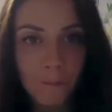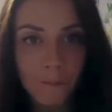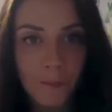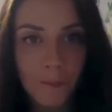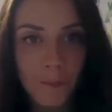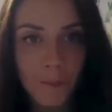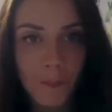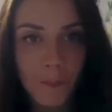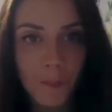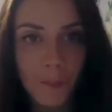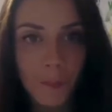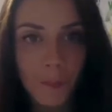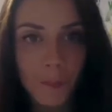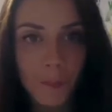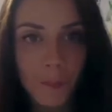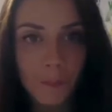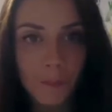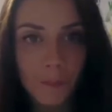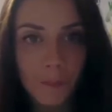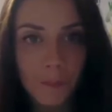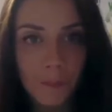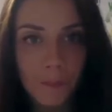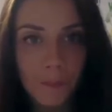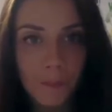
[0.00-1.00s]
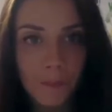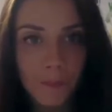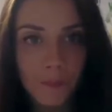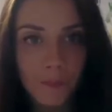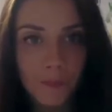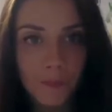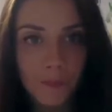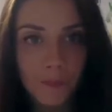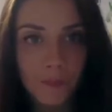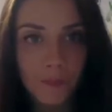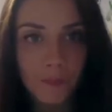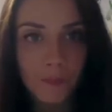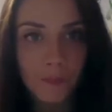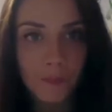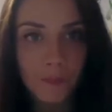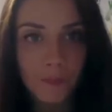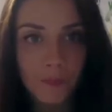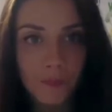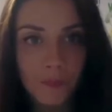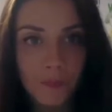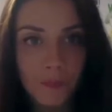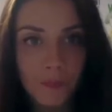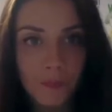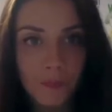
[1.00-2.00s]

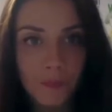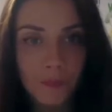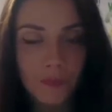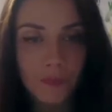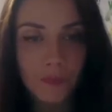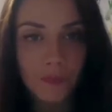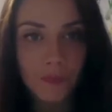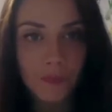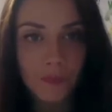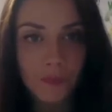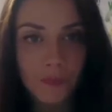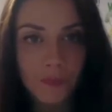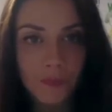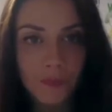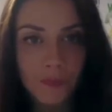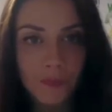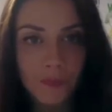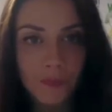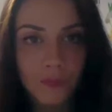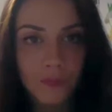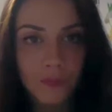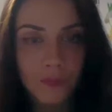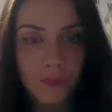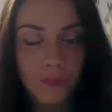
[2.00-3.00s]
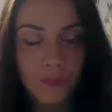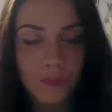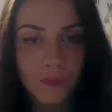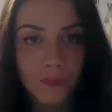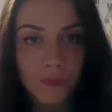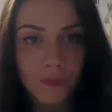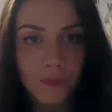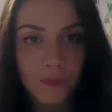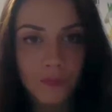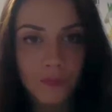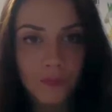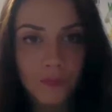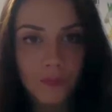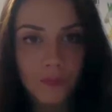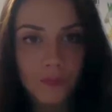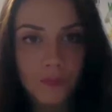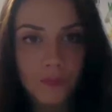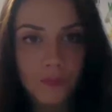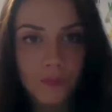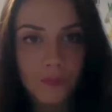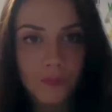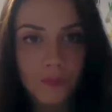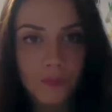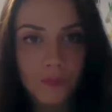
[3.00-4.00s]

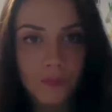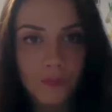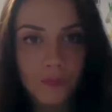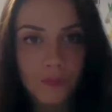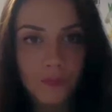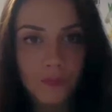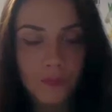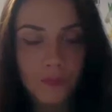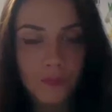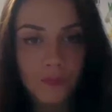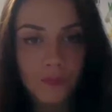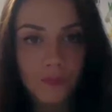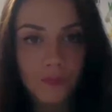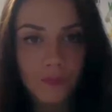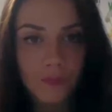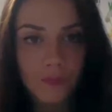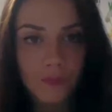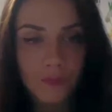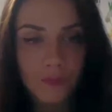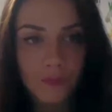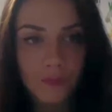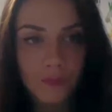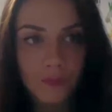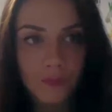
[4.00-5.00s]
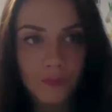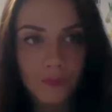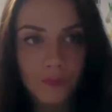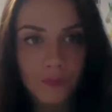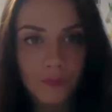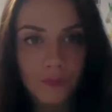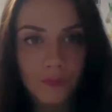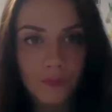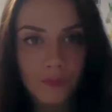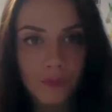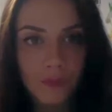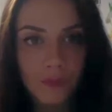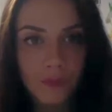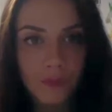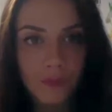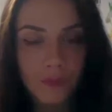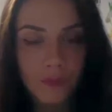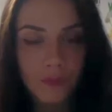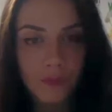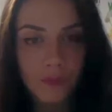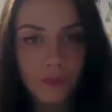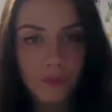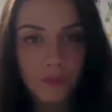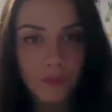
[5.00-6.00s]

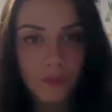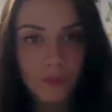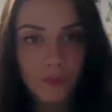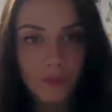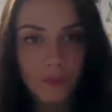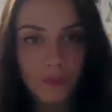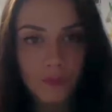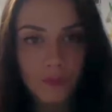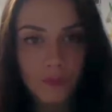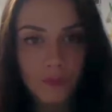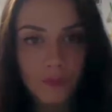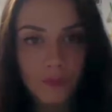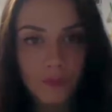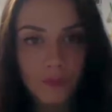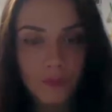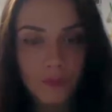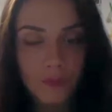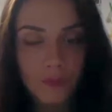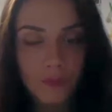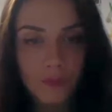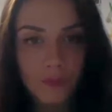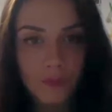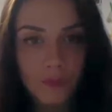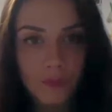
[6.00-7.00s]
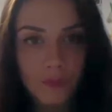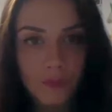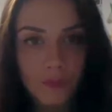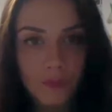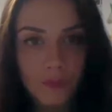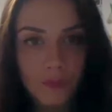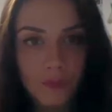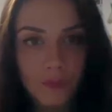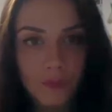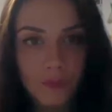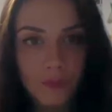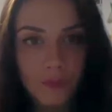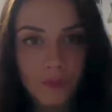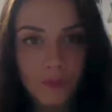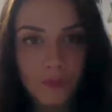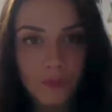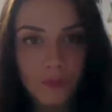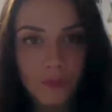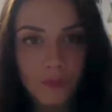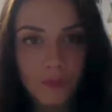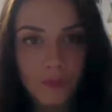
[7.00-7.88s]
The person shown says nothing.